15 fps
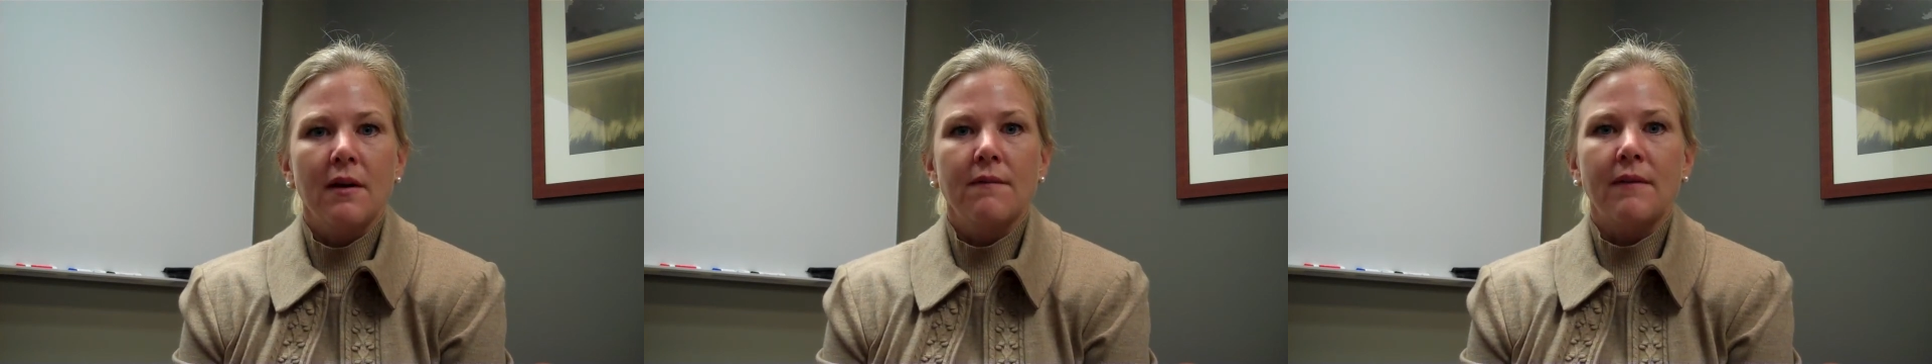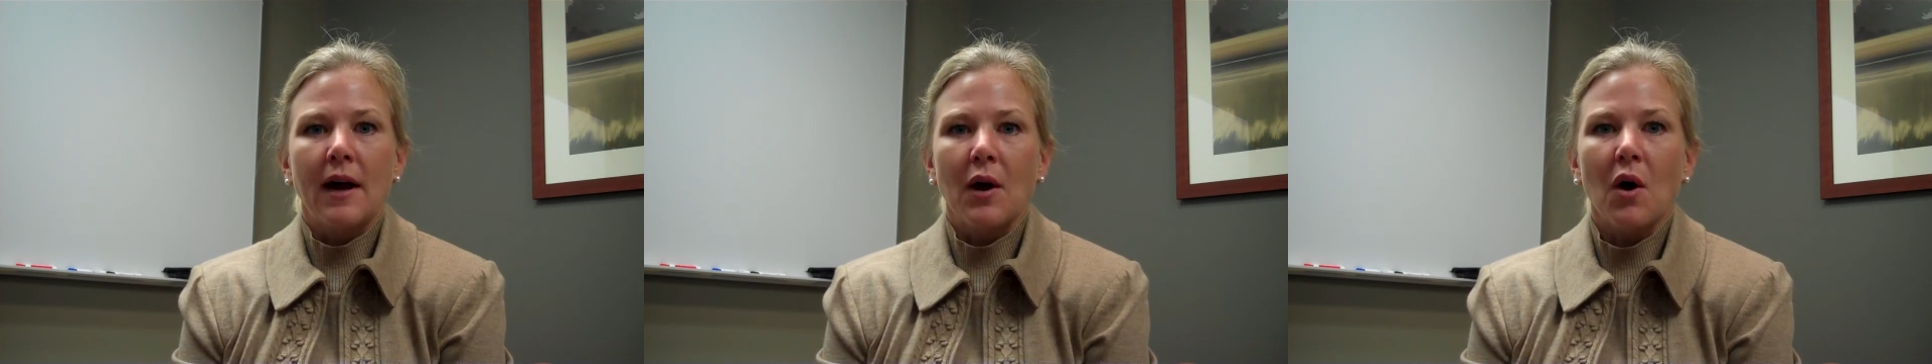
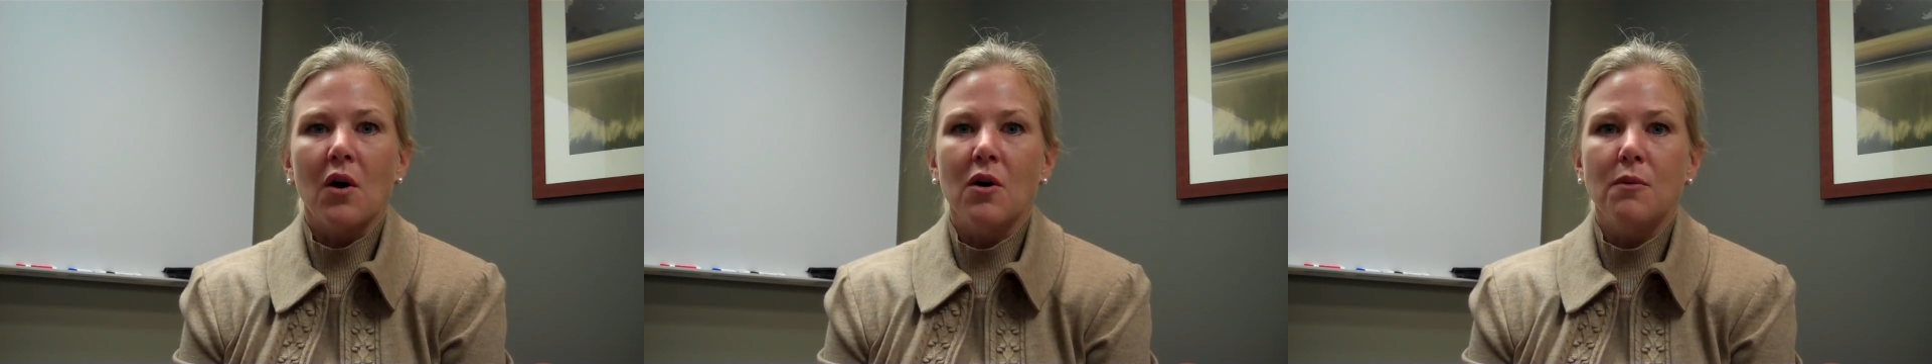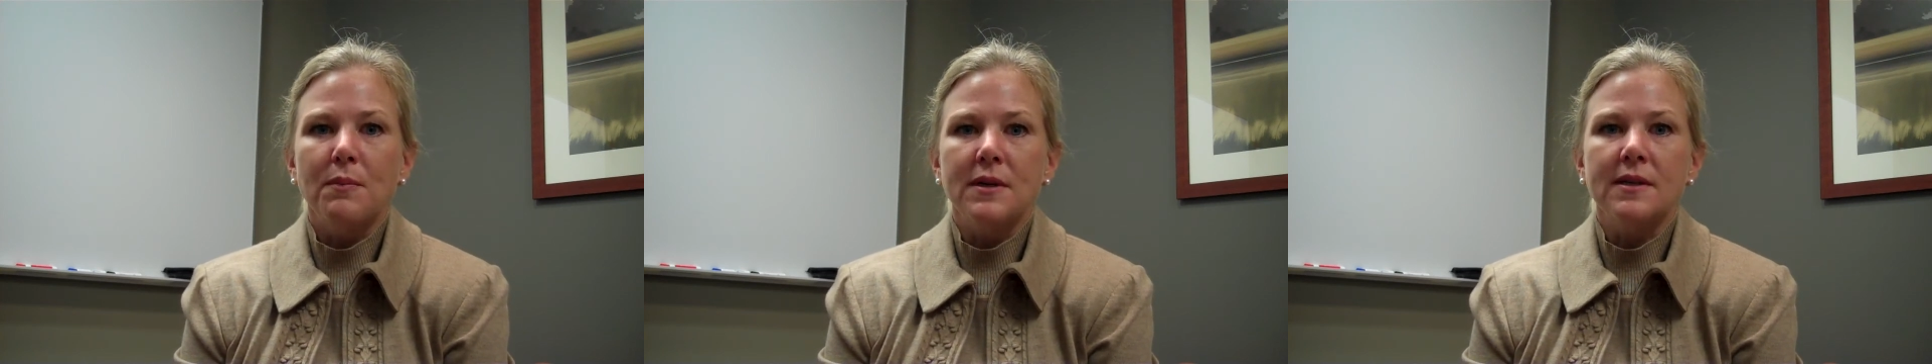My
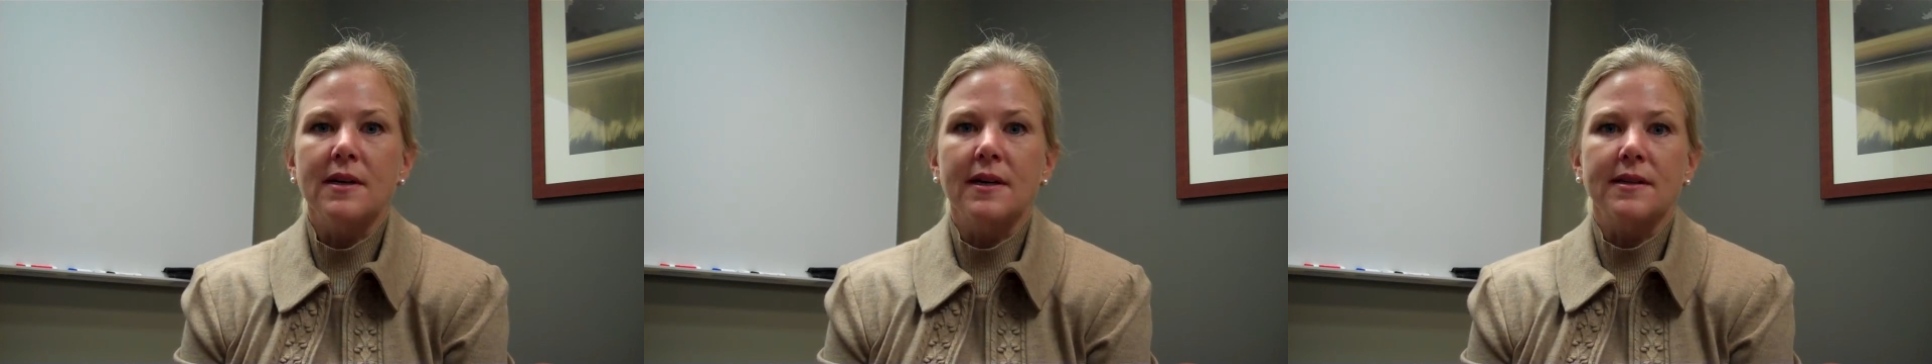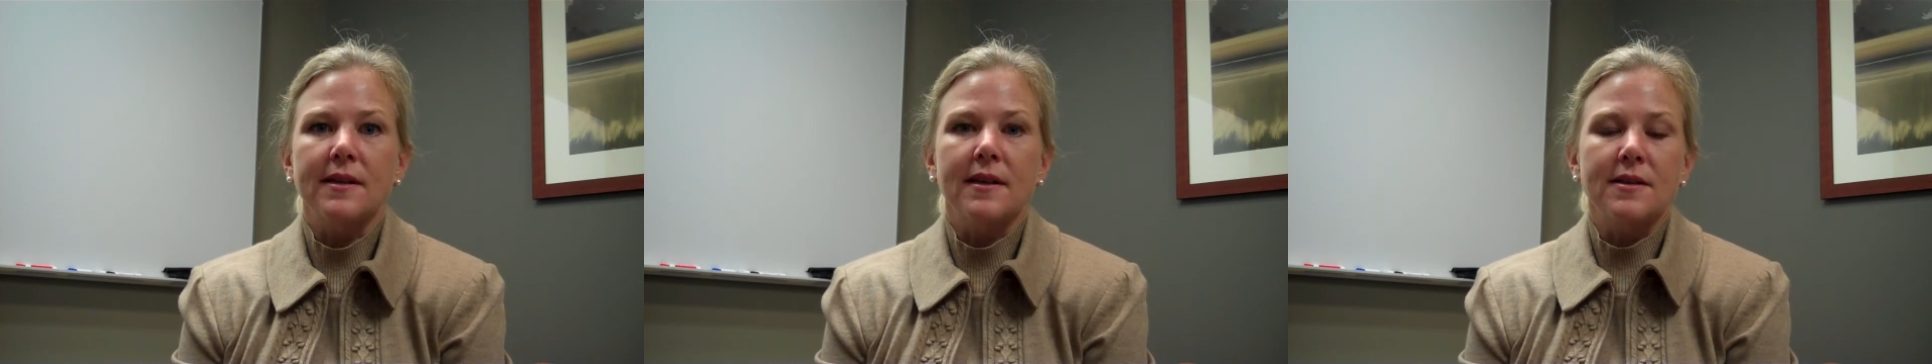hope is
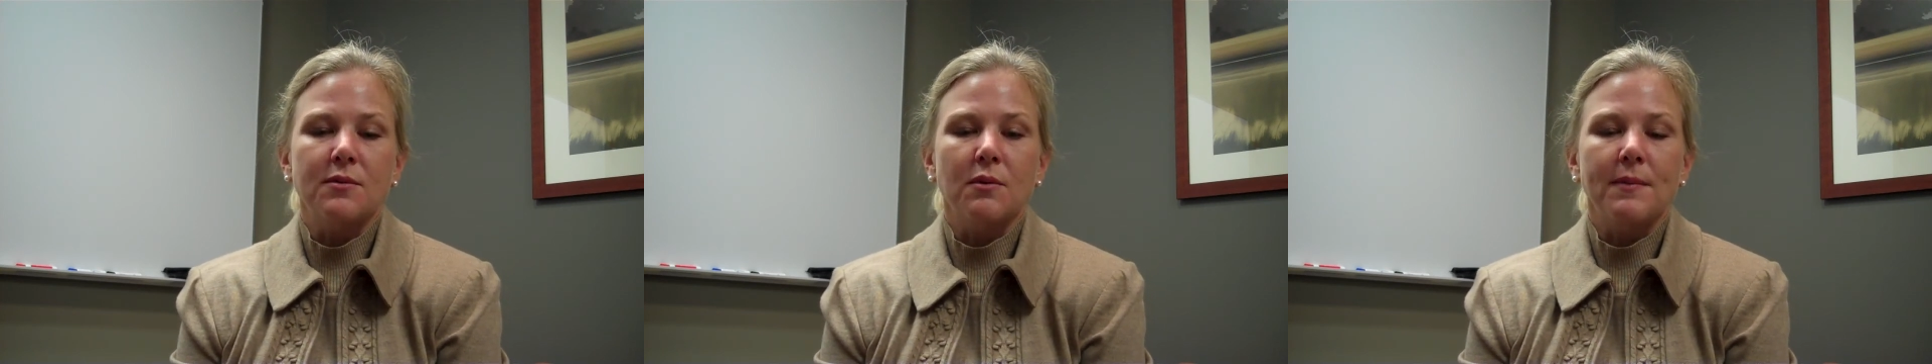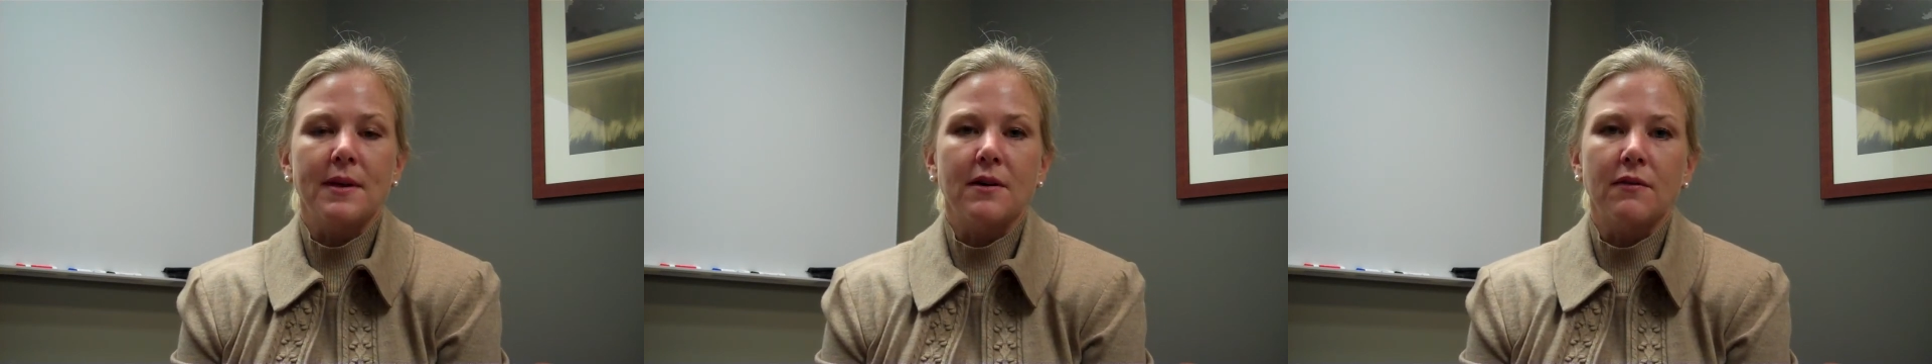that this
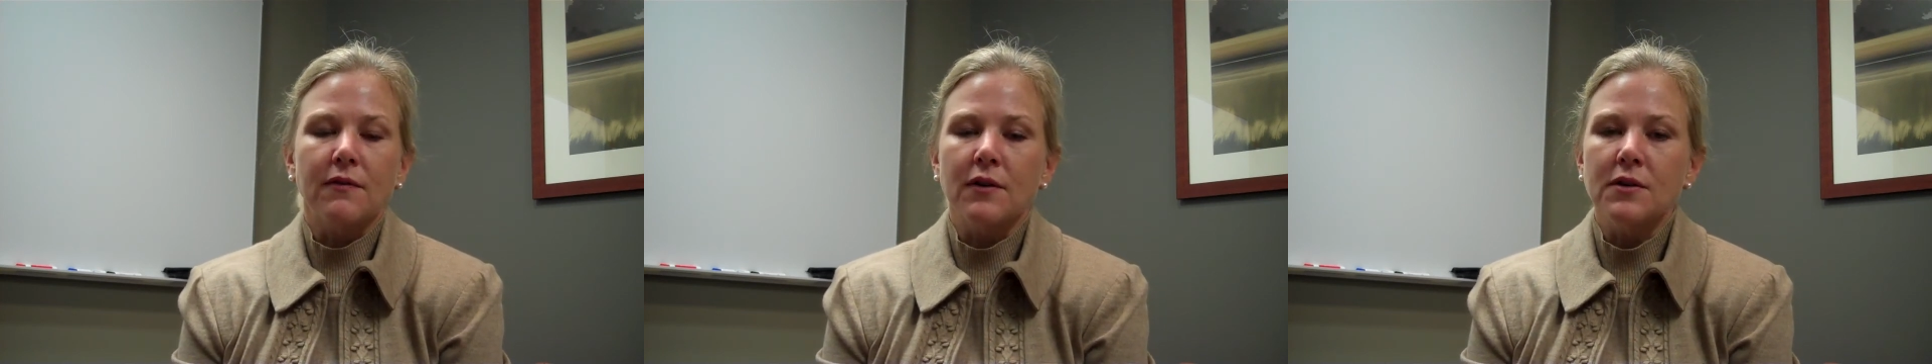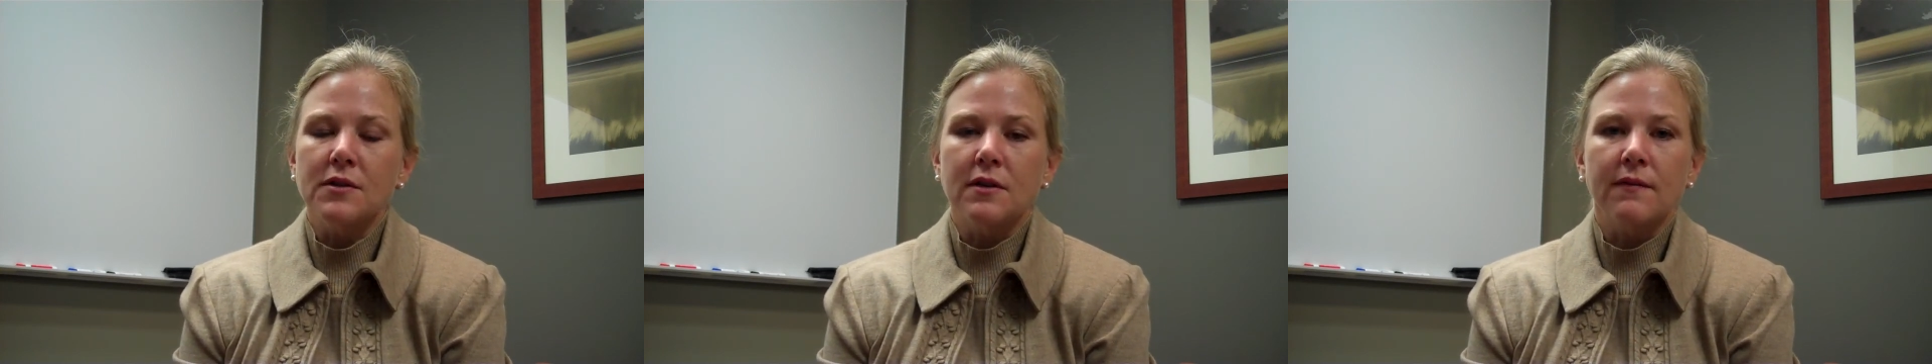will be the first